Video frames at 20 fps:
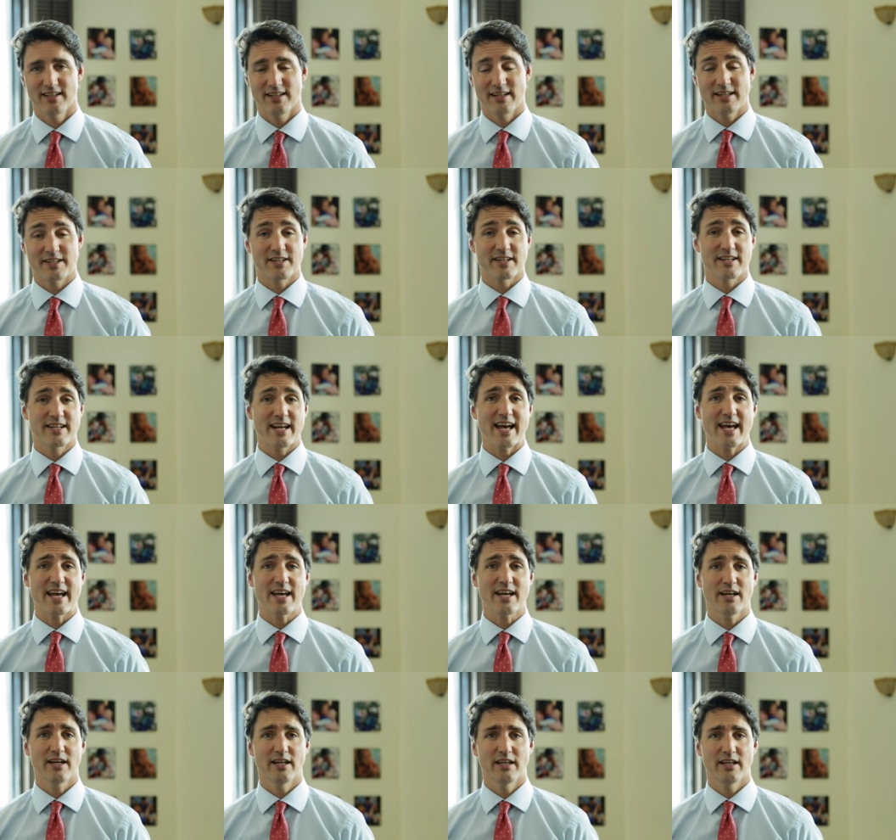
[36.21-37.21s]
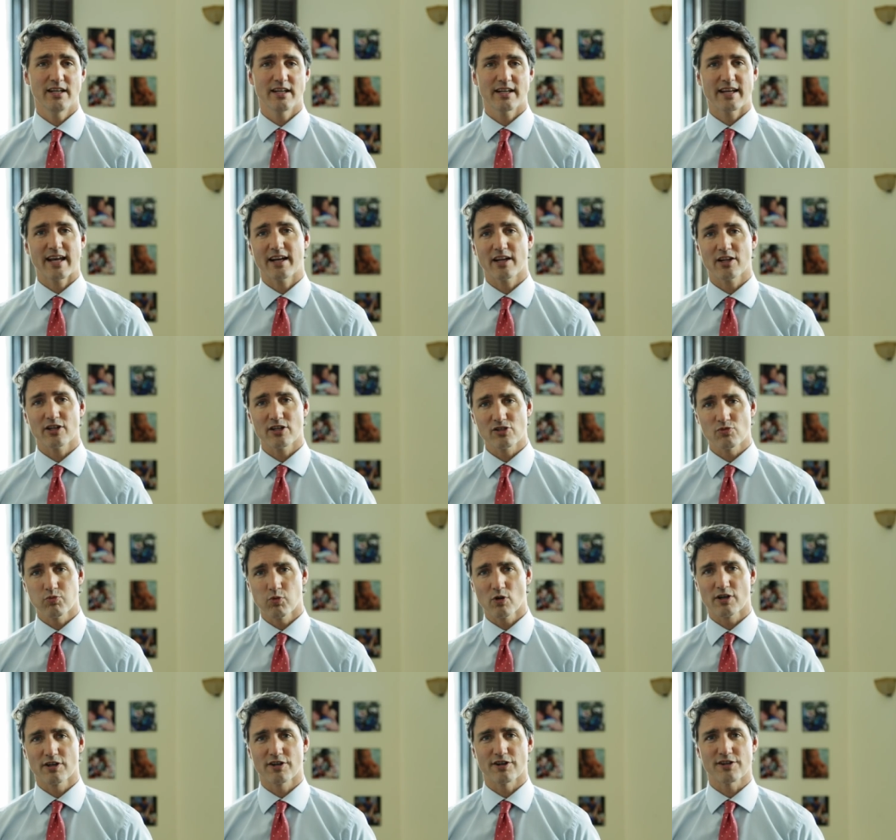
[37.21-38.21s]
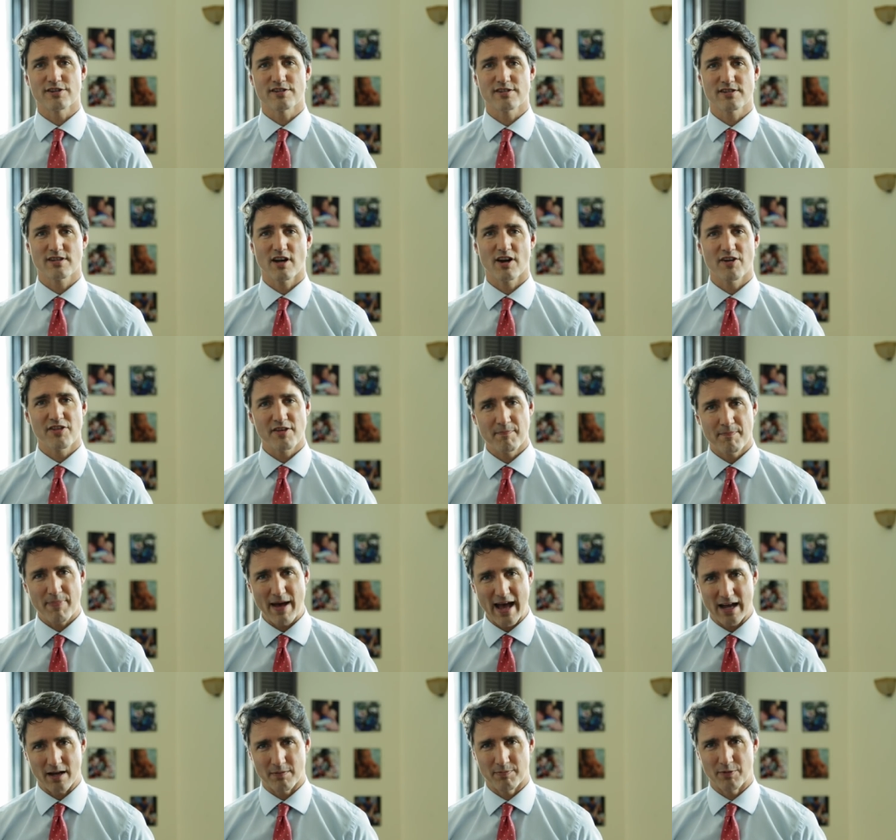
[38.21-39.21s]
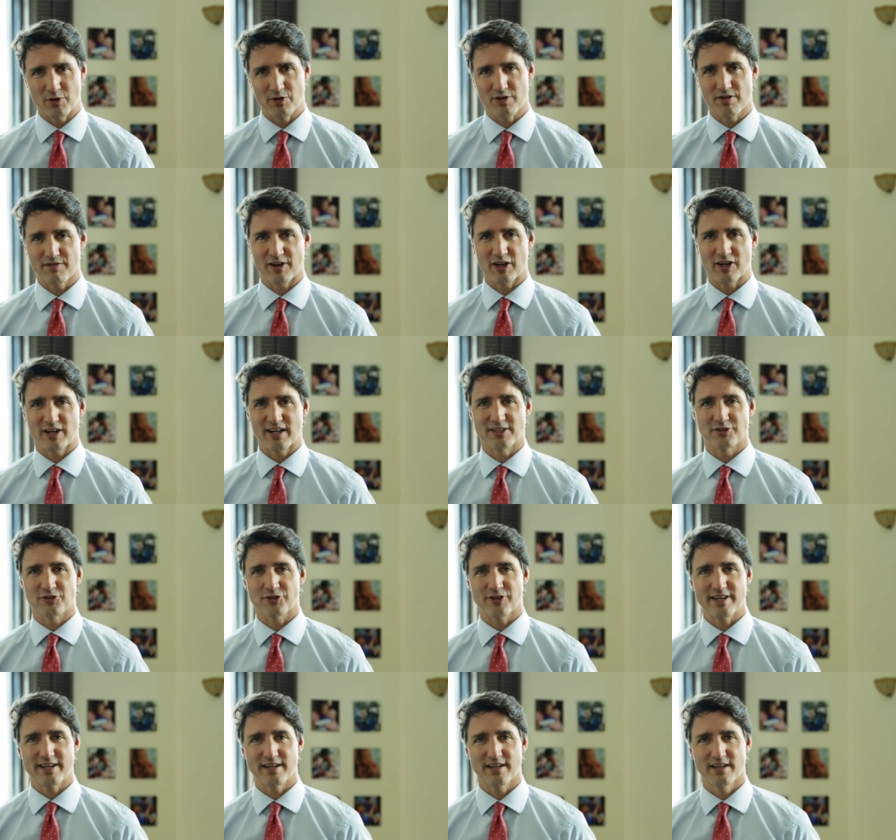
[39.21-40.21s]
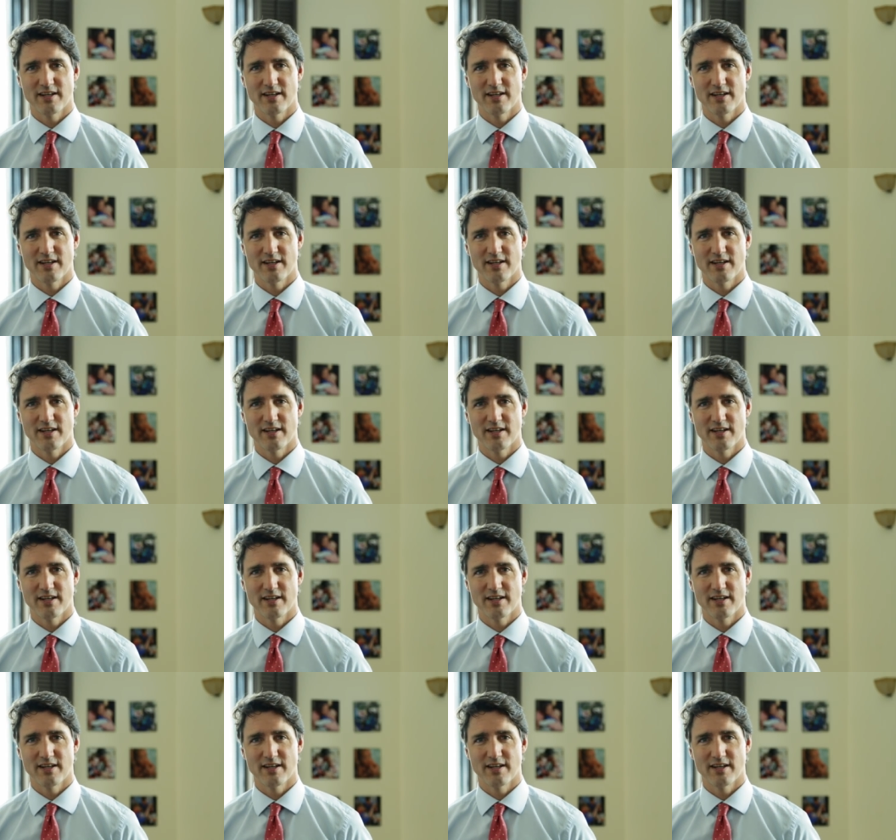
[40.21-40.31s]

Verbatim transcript: And today, Canada's workers are the backbone of our country.